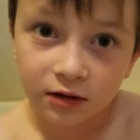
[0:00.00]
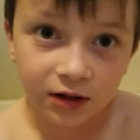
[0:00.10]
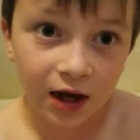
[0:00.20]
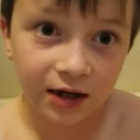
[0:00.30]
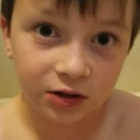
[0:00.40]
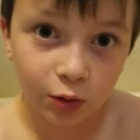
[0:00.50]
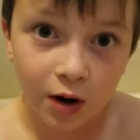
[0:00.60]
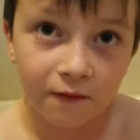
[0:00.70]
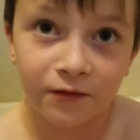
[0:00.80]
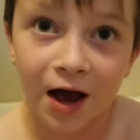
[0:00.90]
like doing
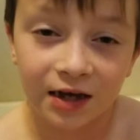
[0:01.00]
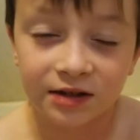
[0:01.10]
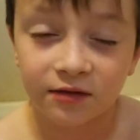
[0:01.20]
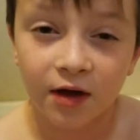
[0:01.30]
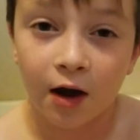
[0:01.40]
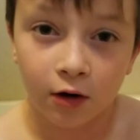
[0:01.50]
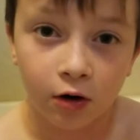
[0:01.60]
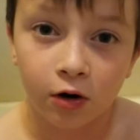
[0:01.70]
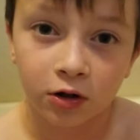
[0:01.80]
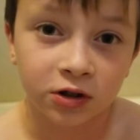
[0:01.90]
it fast if that
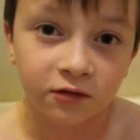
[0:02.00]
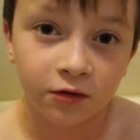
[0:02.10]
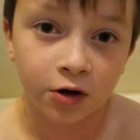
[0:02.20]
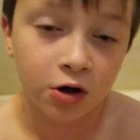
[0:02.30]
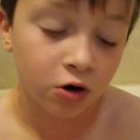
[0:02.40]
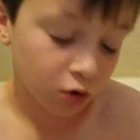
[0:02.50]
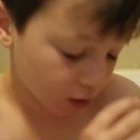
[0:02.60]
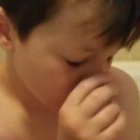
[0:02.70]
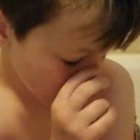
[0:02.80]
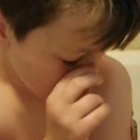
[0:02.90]
hurts for you.